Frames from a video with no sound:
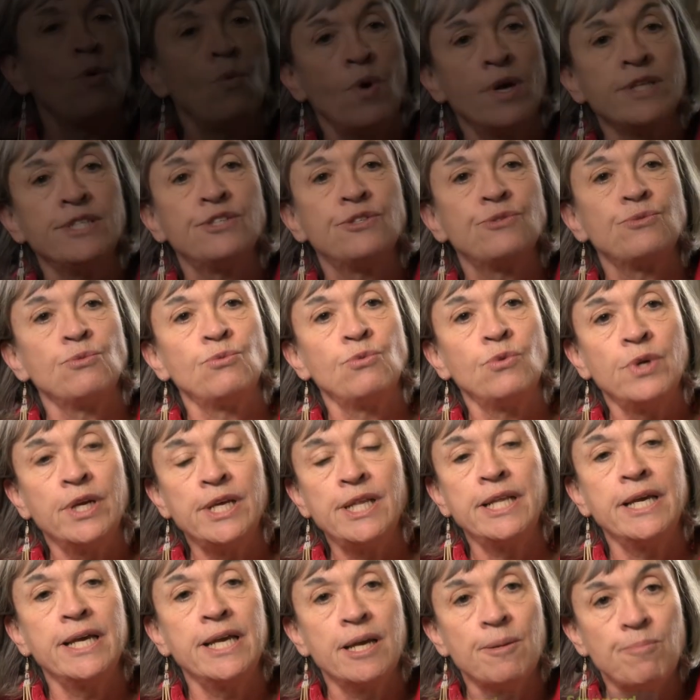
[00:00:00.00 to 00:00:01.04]
What's
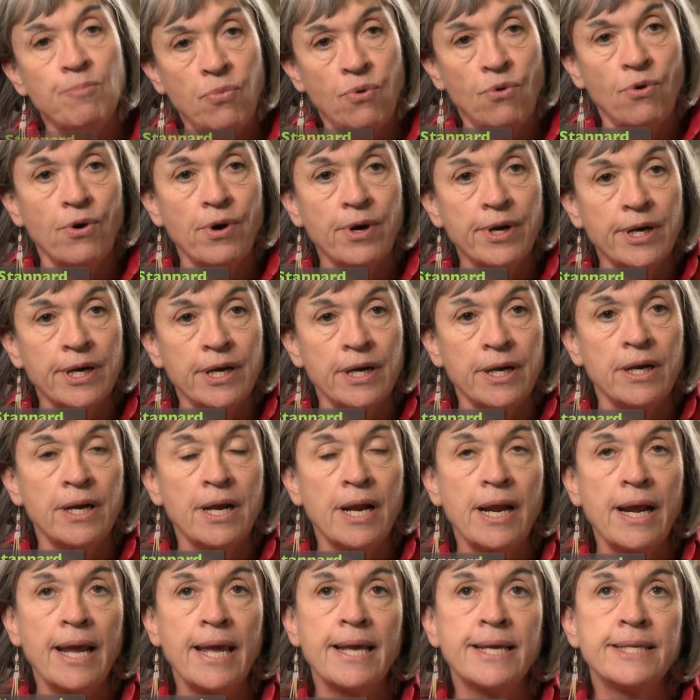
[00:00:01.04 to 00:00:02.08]
really important
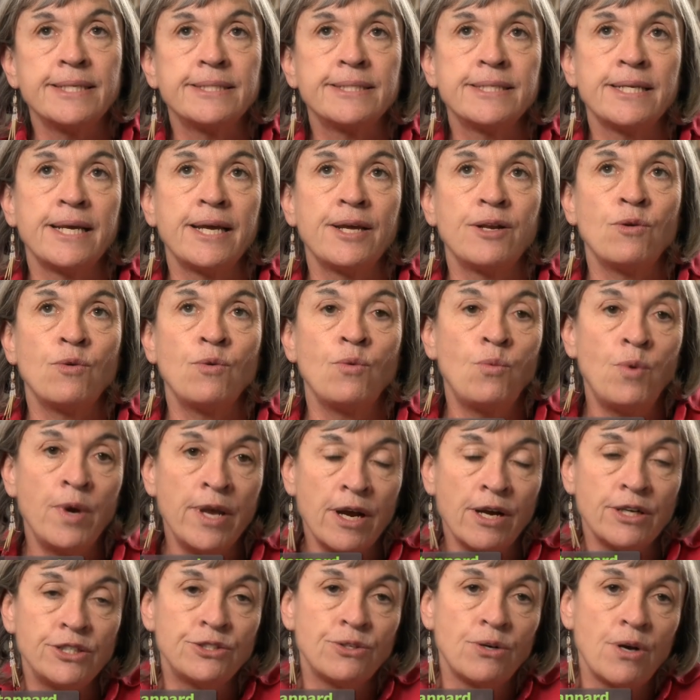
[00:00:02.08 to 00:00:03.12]
is that we
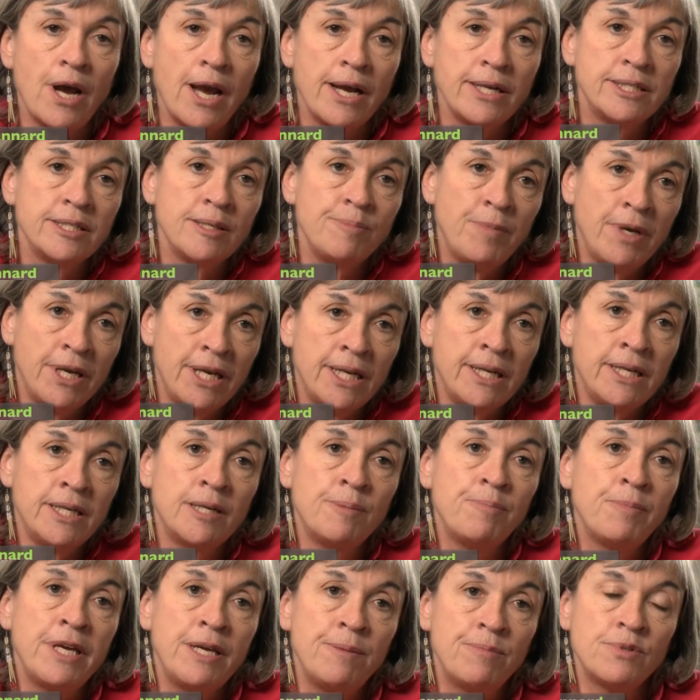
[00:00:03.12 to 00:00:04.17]
are trying to meet
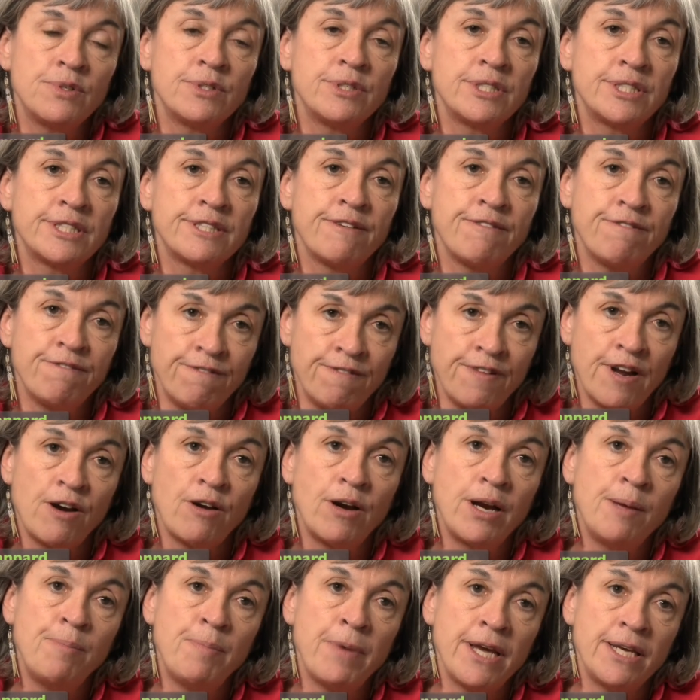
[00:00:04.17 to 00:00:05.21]
people's
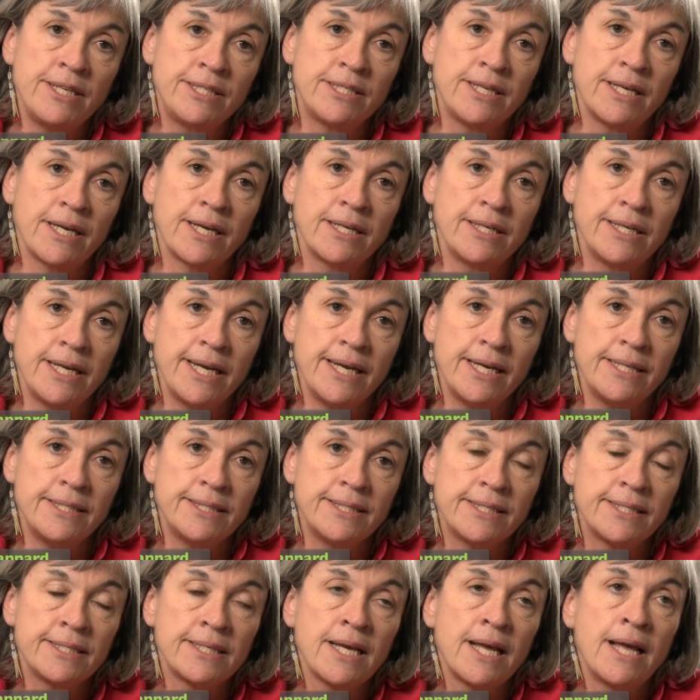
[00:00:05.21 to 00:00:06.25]
very basic
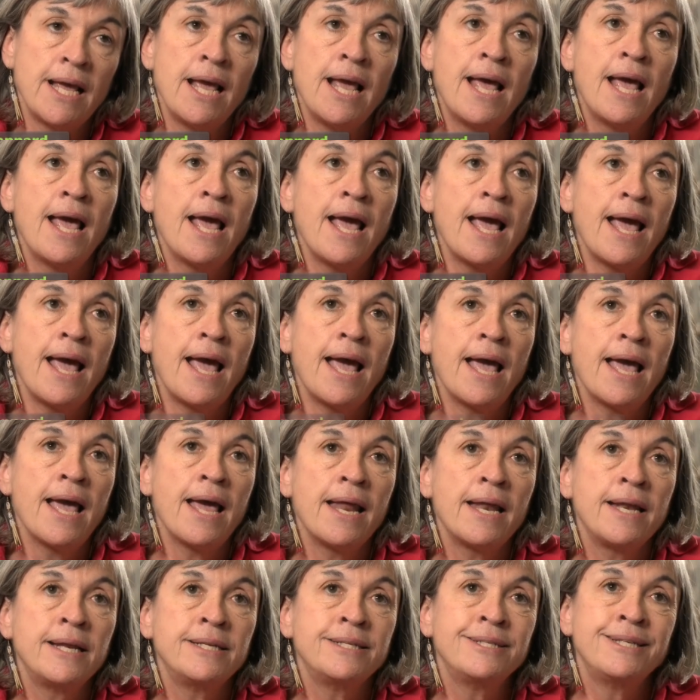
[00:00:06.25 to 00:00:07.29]
needs.
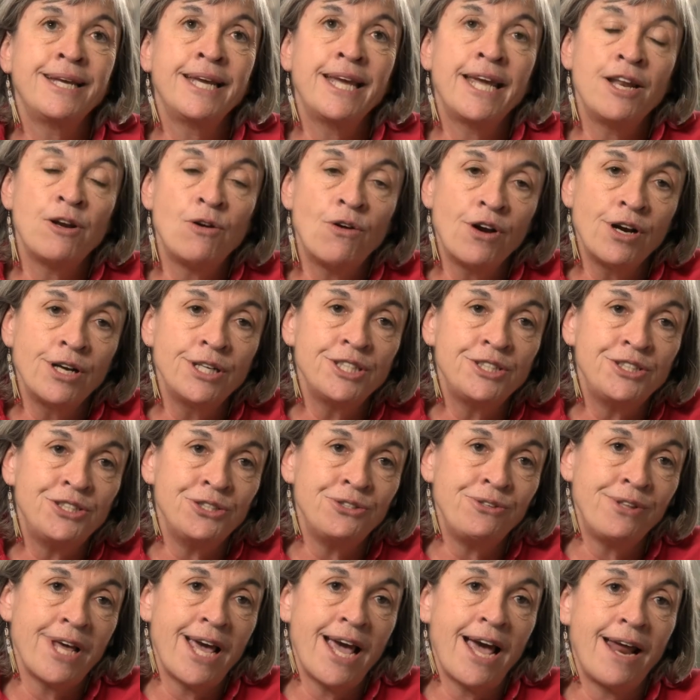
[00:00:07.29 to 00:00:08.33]
And in order to
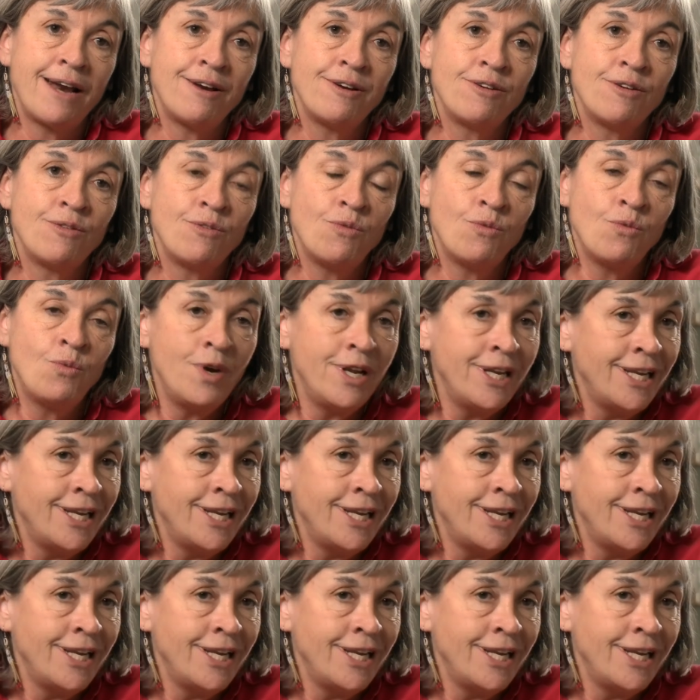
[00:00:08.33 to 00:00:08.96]
do that, we